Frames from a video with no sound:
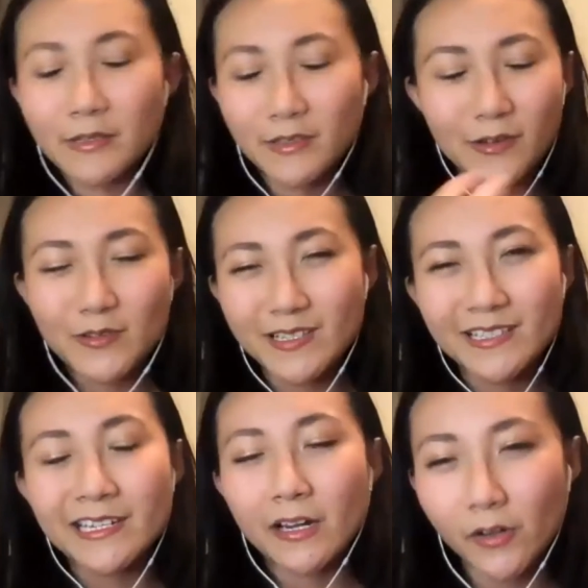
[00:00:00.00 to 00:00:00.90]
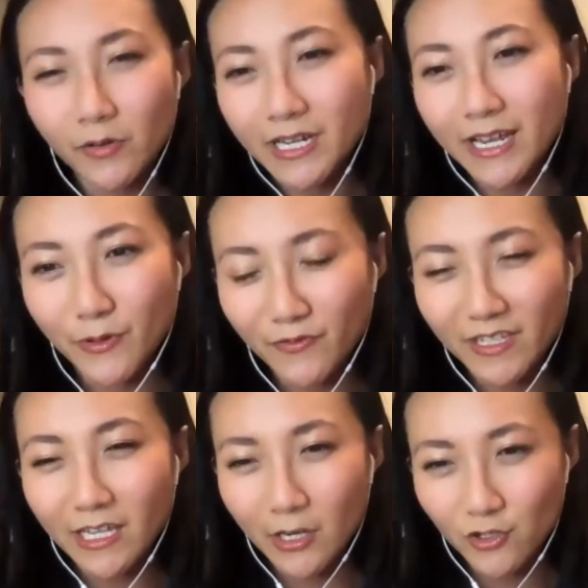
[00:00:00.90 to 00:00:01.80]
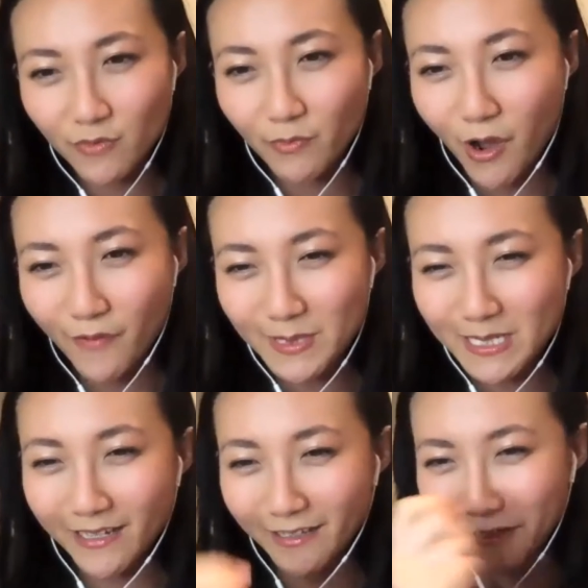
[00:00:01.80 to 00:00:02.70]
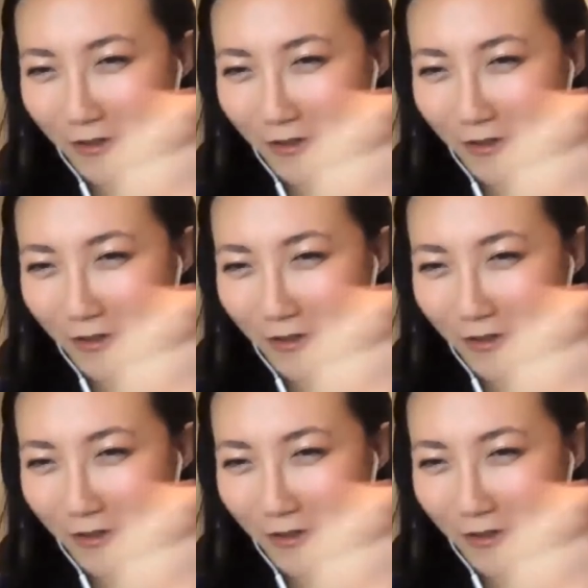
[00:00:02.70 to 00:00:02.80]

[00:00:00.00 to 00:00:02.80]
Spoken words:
there's the stereotype of the Asian mom saying like,